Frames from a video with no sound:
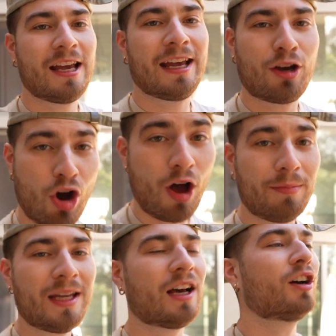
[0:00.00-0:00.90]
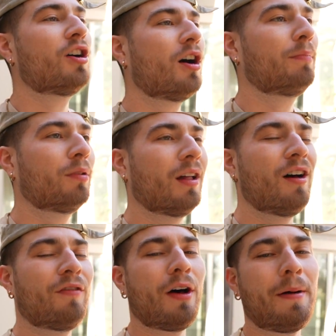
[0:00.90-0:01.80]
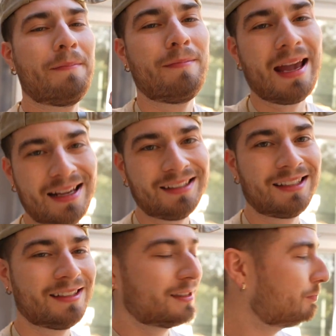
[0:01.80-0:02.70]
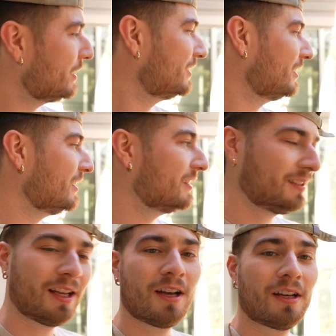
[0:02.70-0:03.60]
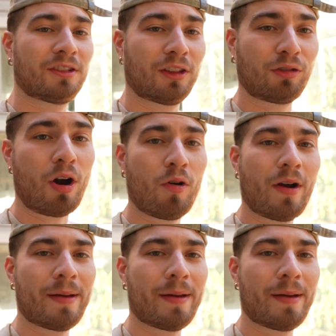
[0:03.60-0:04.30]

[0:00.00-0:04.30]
and caught me a couple of amazing species to throw